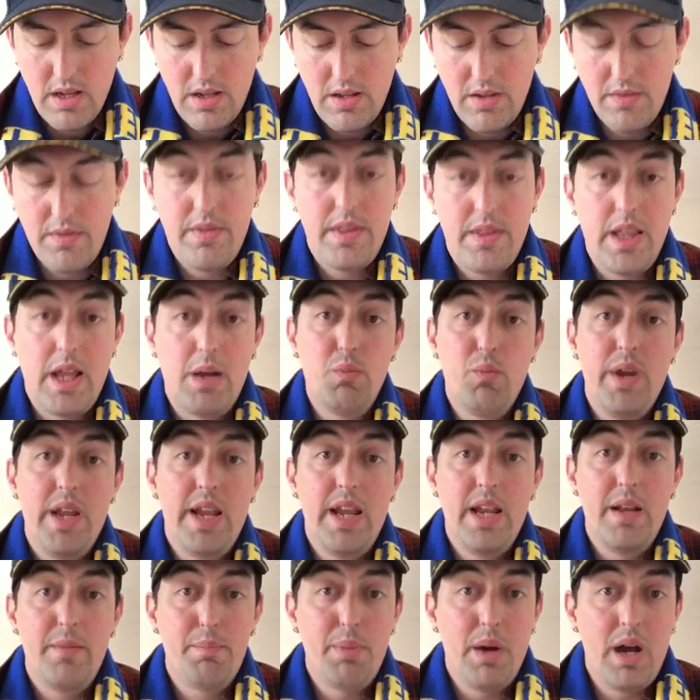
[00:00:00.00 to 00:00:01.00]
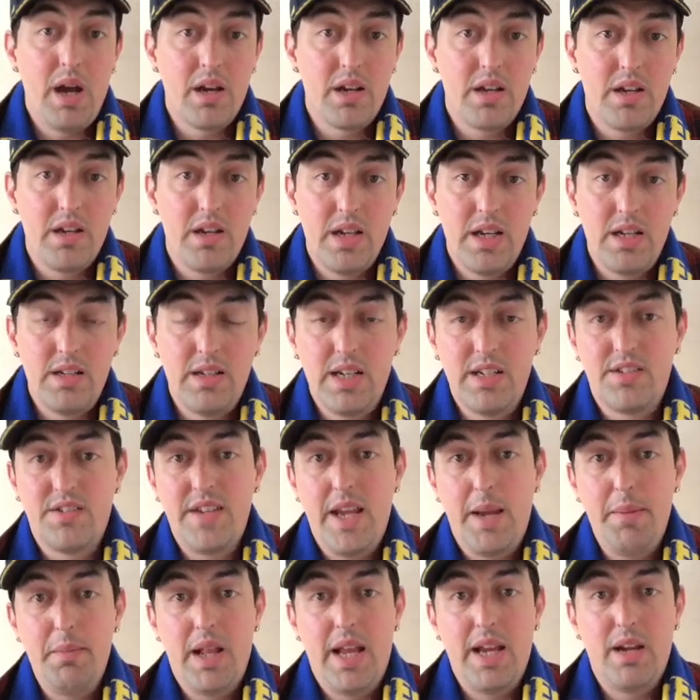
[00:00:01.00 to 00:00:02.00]
Then we hit back. It
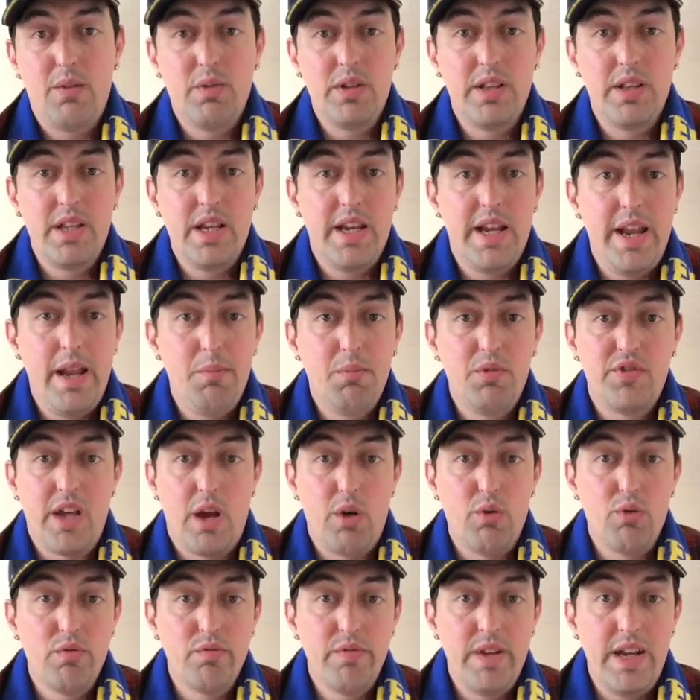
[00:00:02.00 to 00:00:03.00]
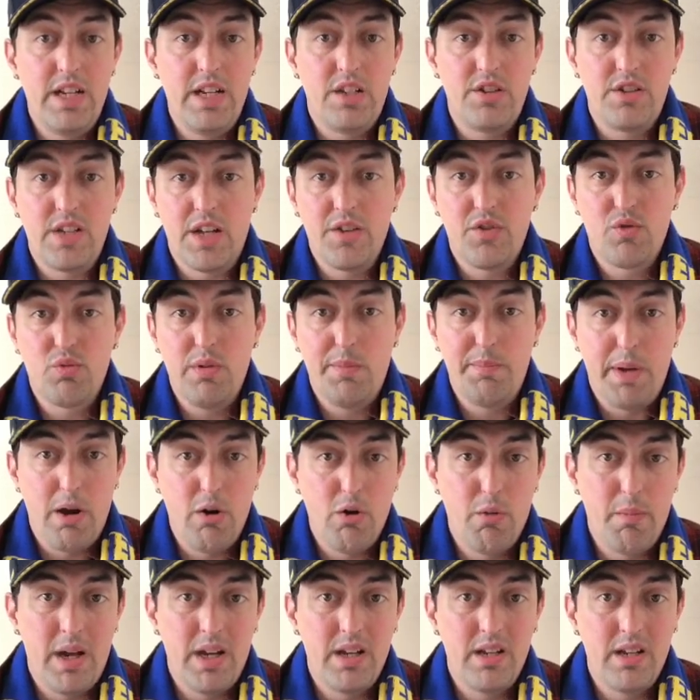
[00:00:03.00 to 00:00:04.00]
seemed like when the game was out of reach, that's when
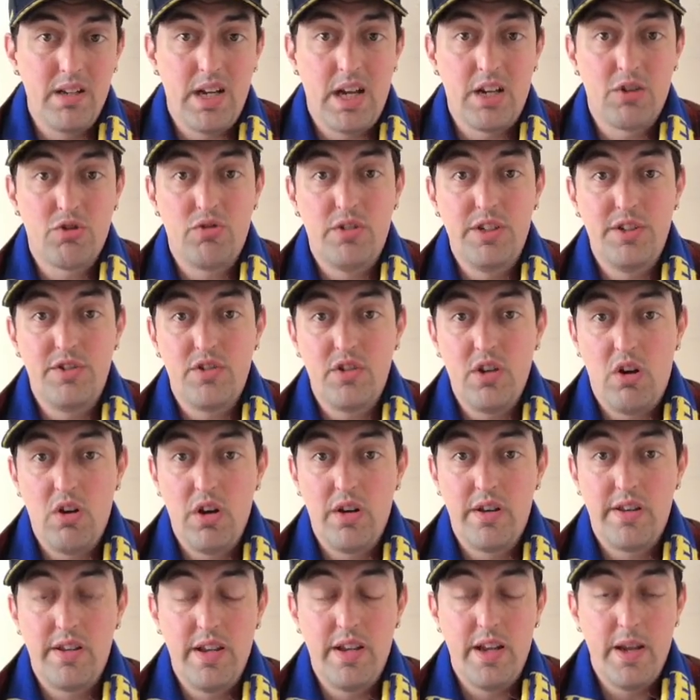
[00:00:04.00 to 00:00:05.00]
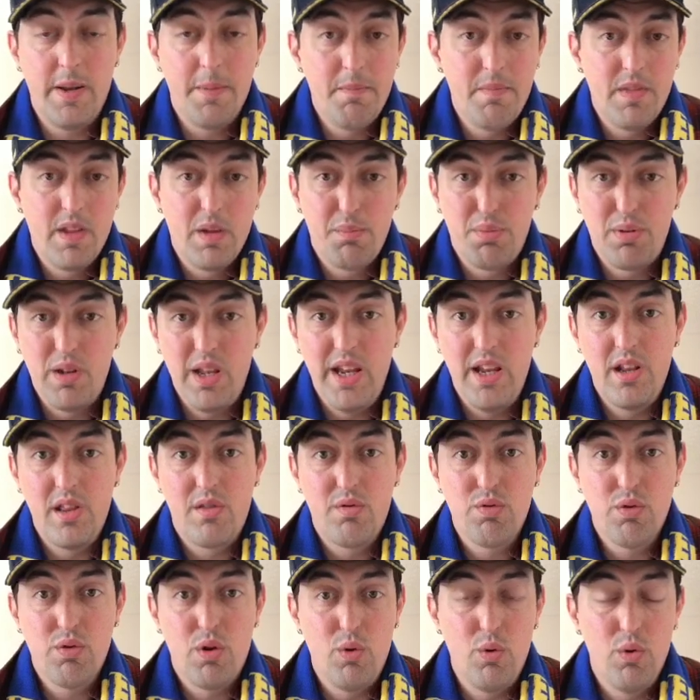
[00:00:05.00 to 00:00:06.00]
Parramatta actually started to play
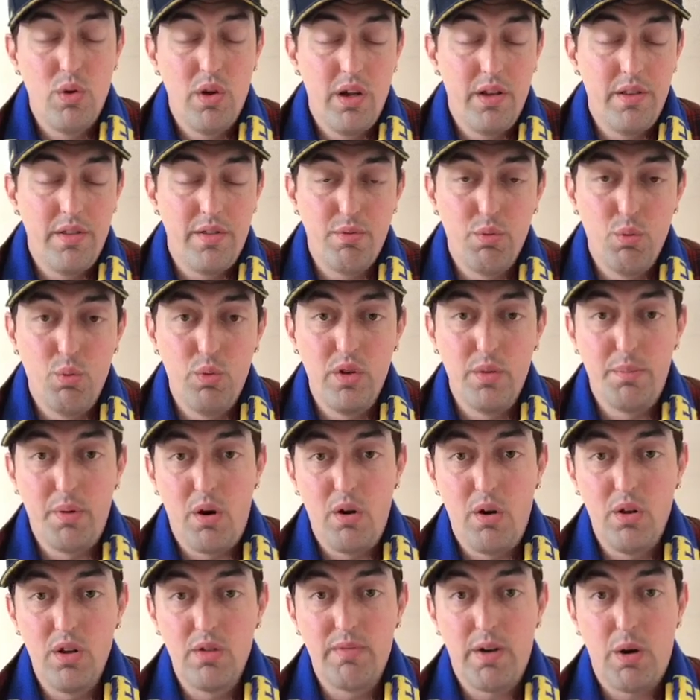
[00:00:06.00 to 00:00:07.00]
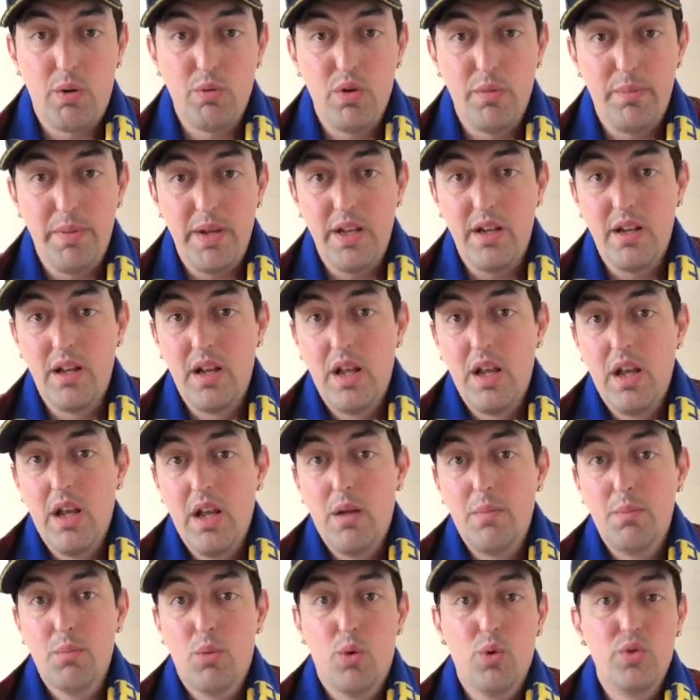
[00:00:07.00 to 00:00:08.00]
and throw the ball around a bit.
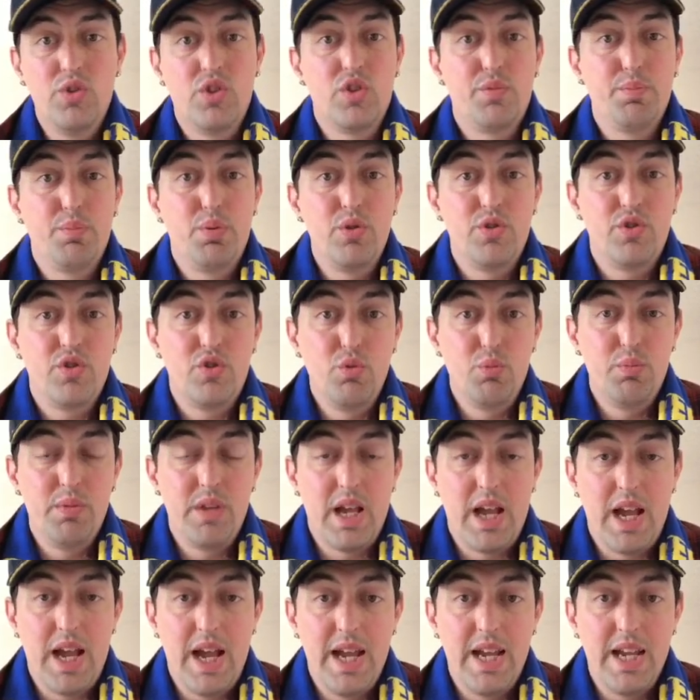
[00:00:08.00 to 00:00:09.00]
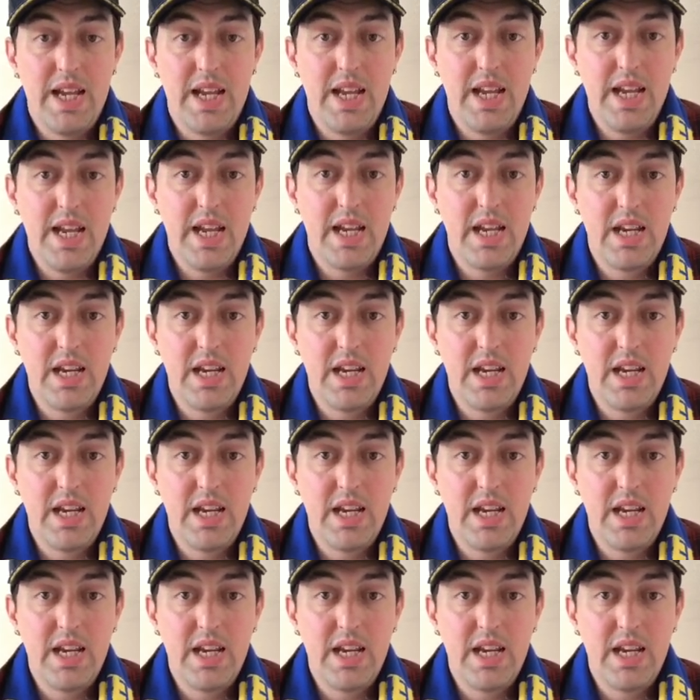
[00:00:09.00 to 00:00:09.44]
Moses puts up the high kick.